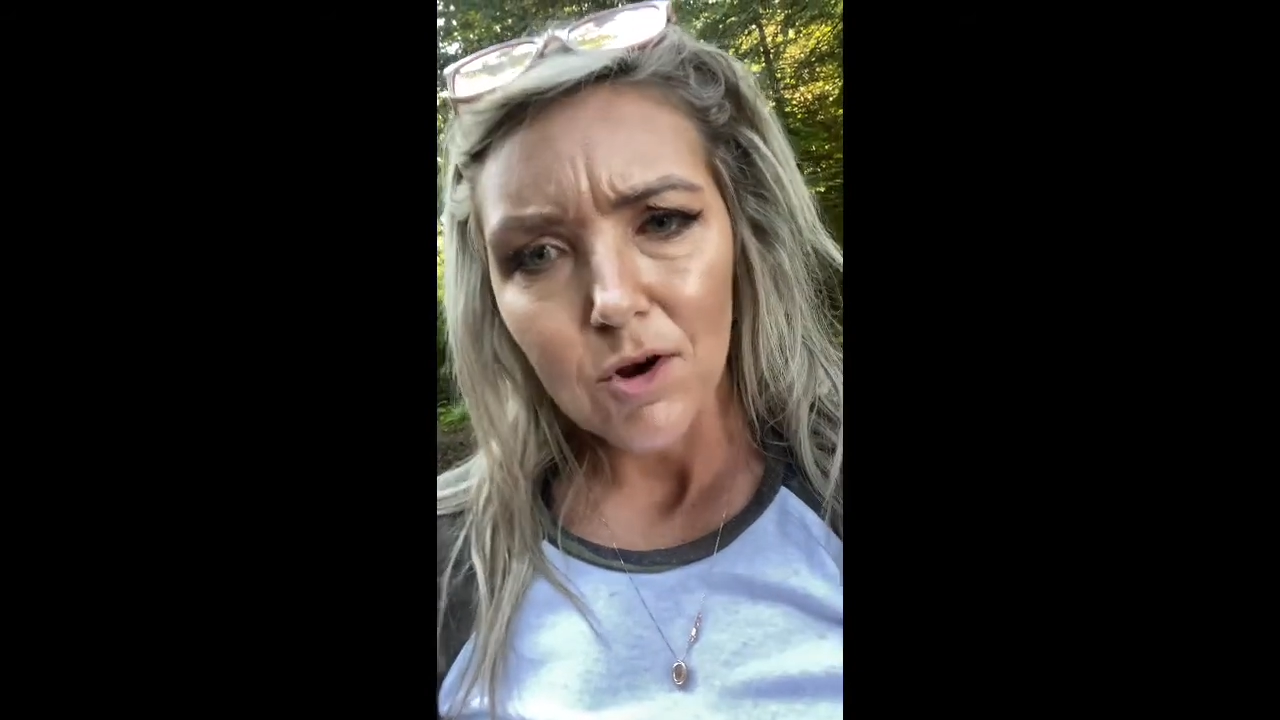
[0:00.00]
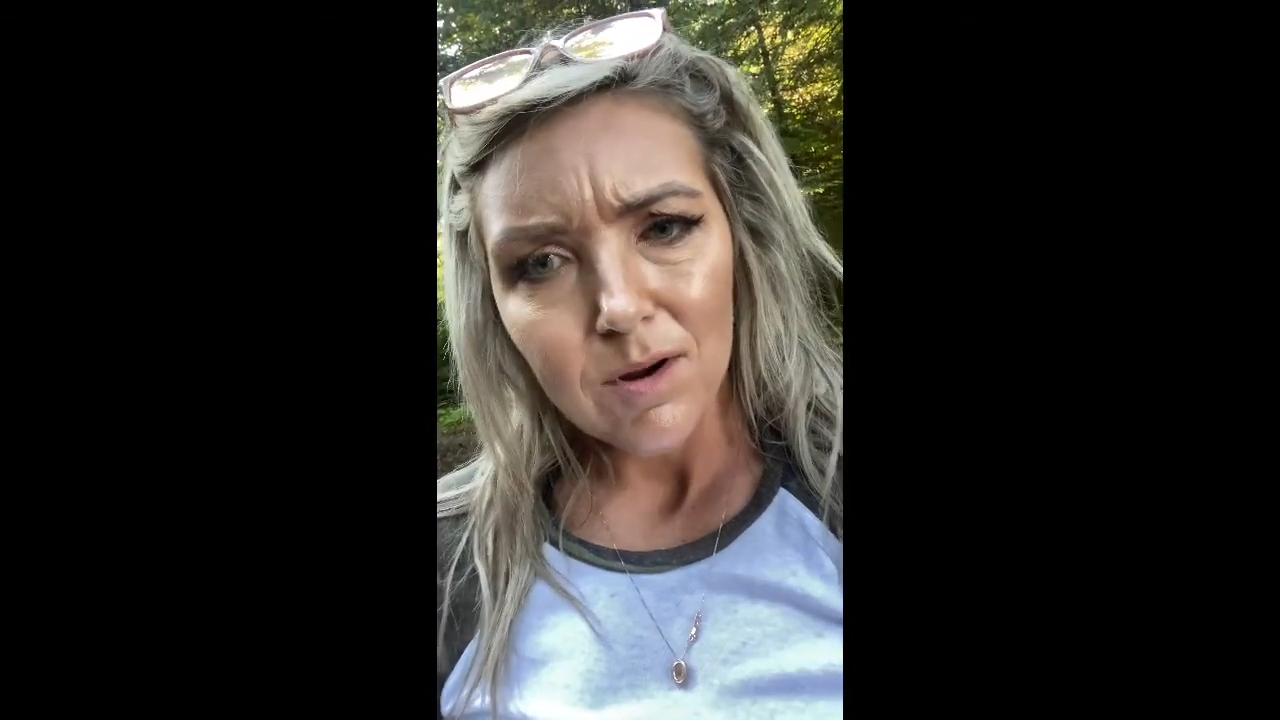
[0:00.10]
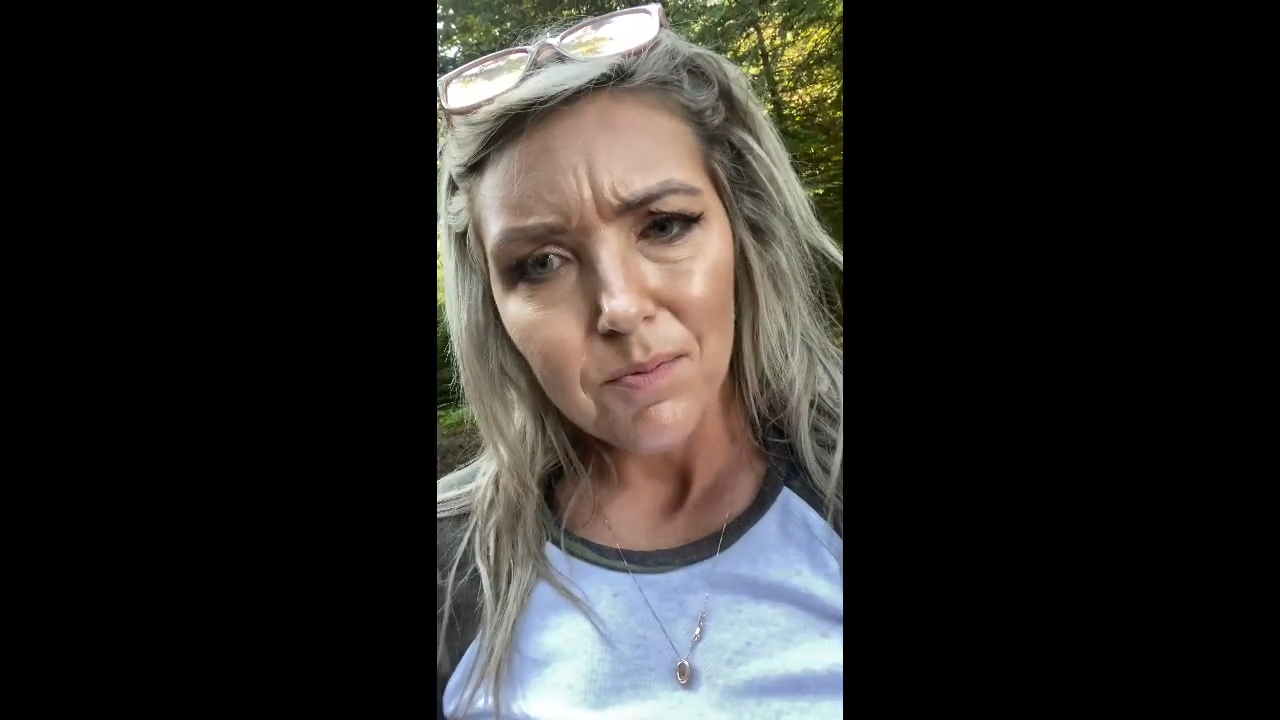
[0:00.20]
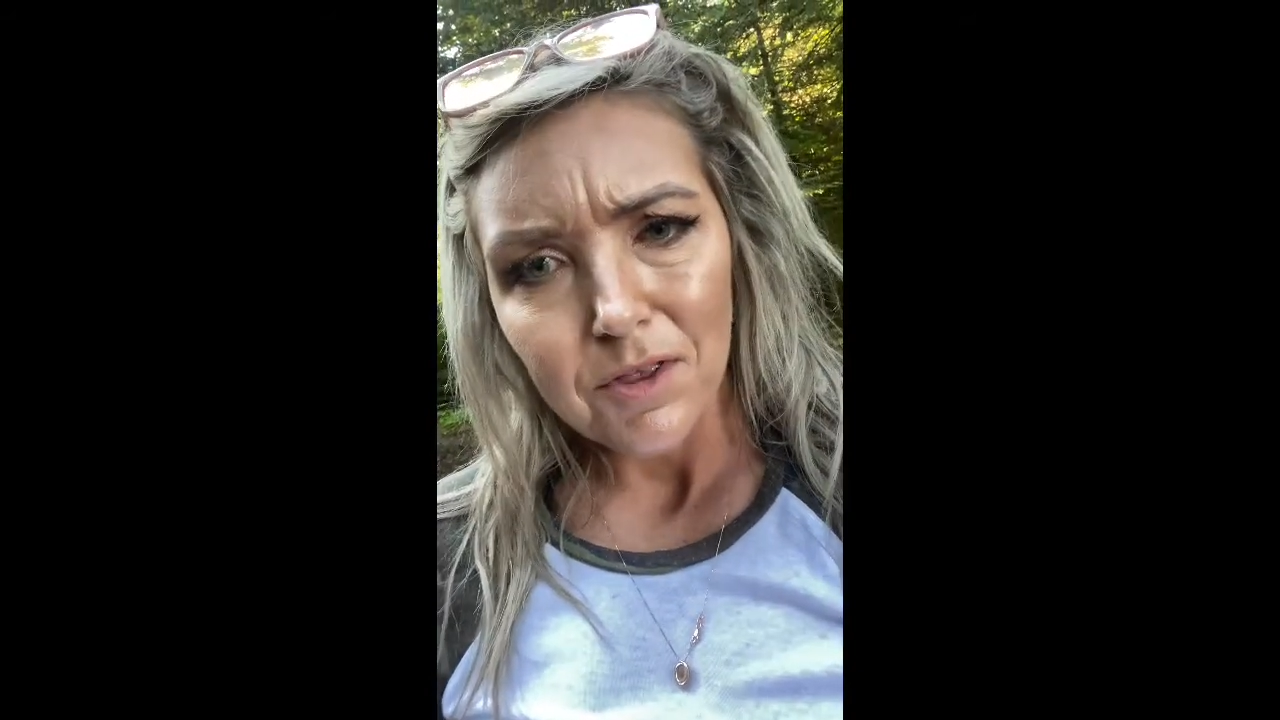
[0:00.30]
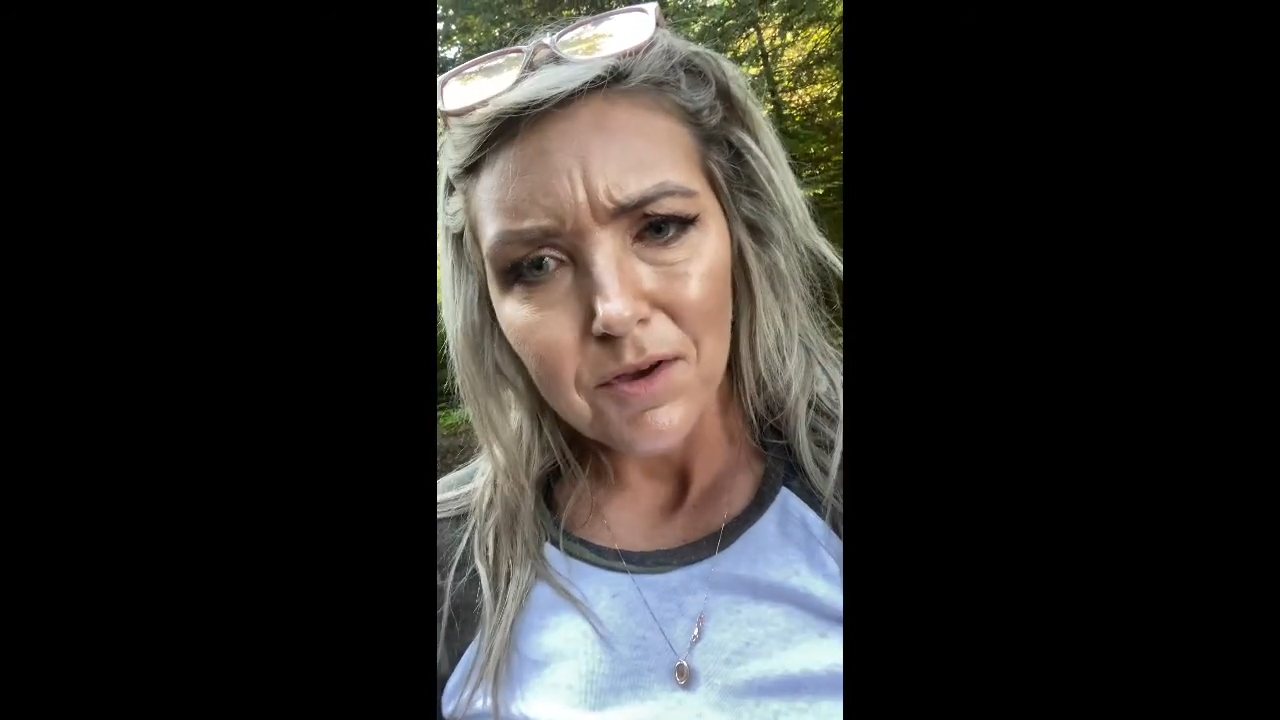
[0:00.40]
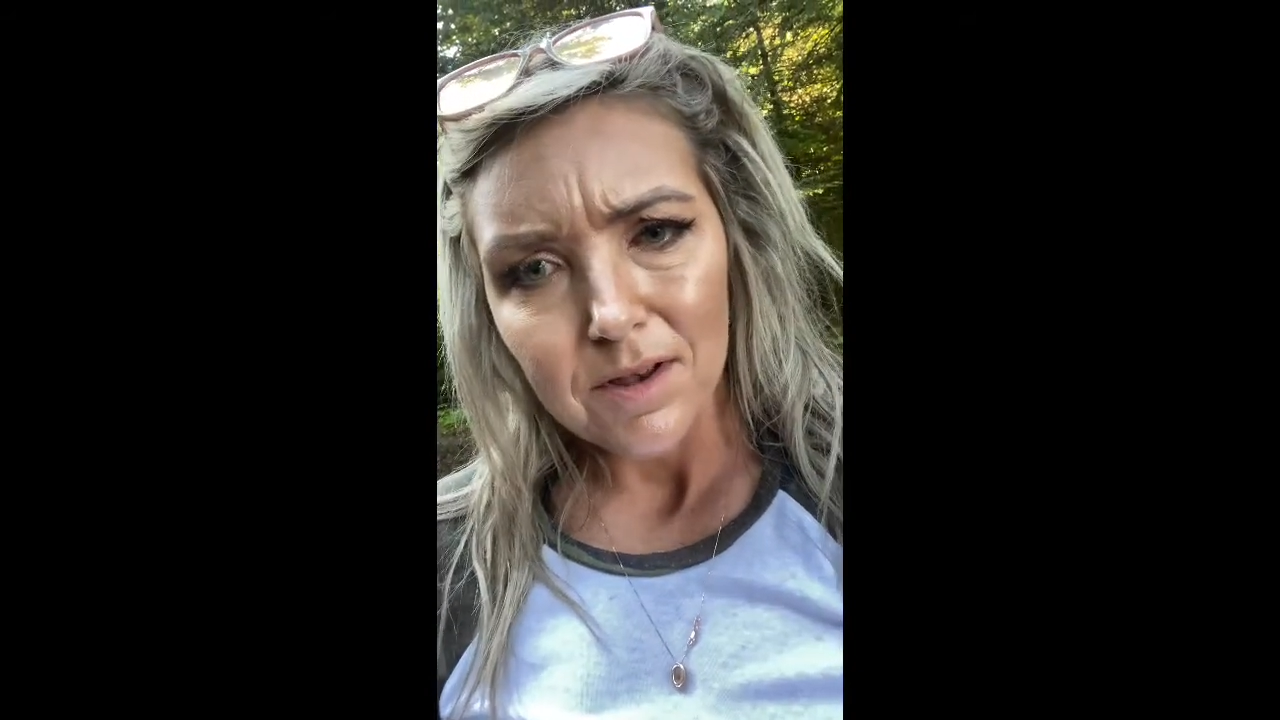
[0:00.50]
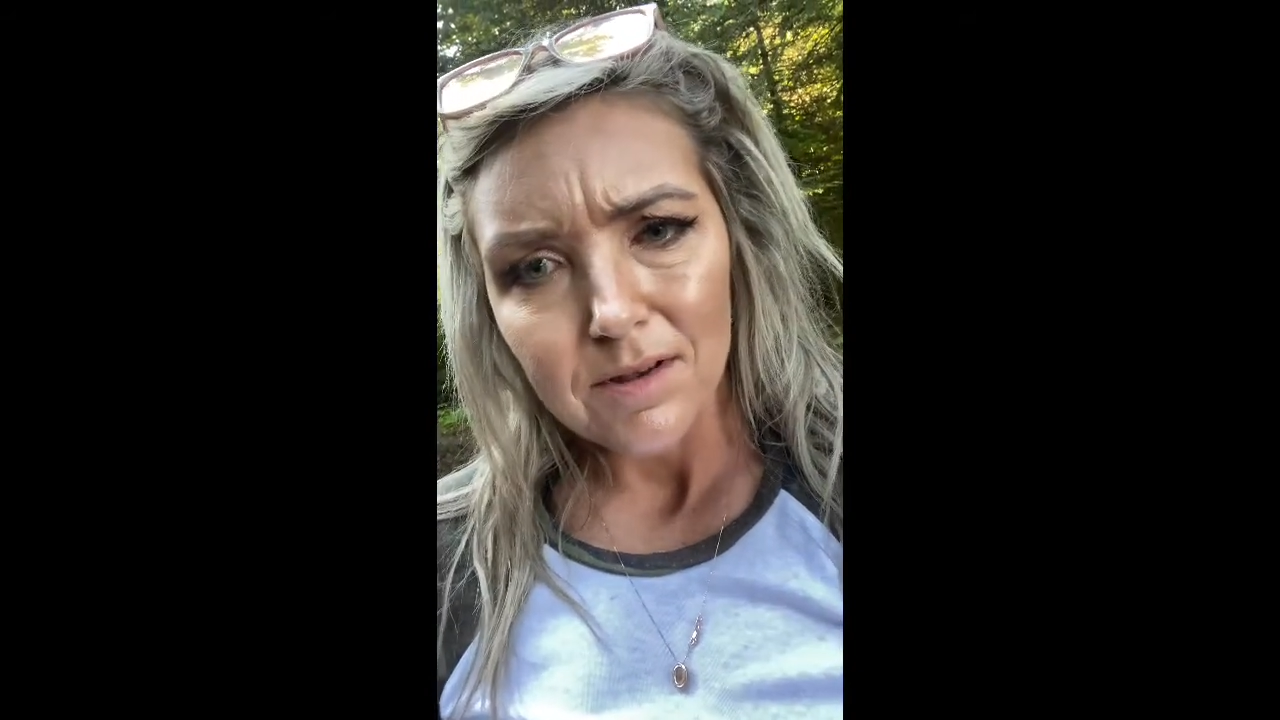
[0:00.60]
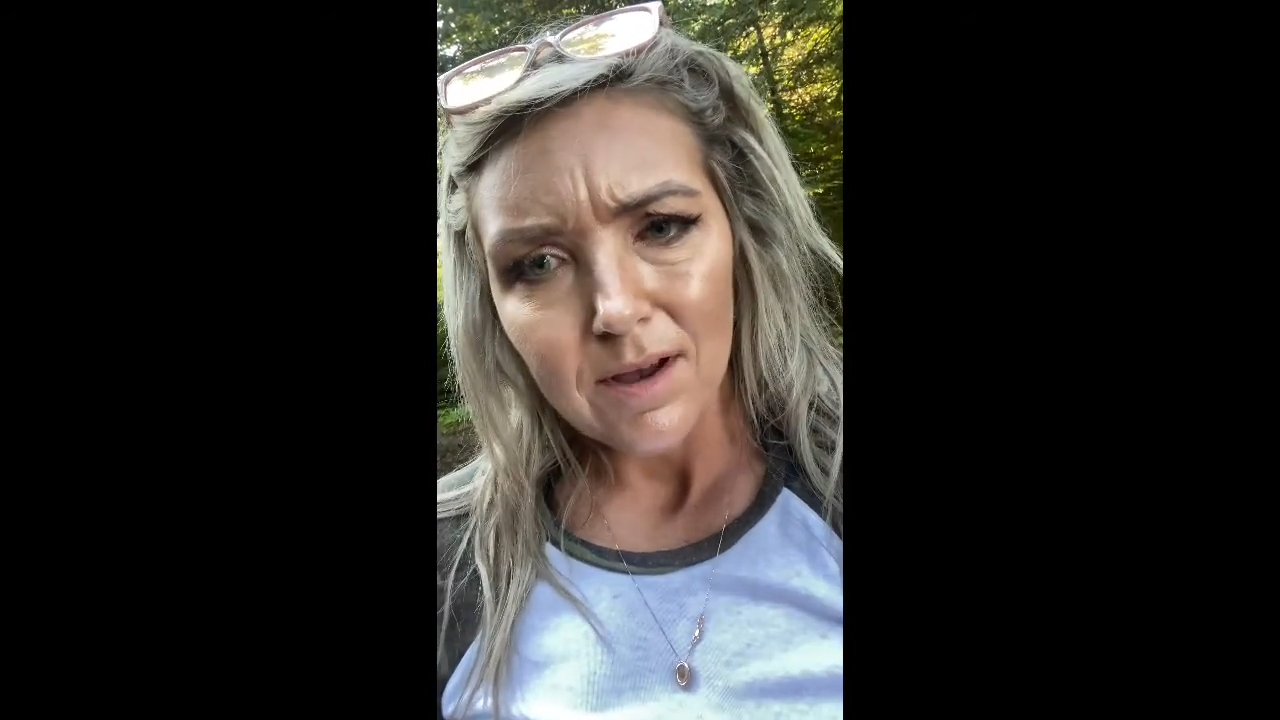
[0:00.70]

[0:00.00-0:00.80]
grip when you could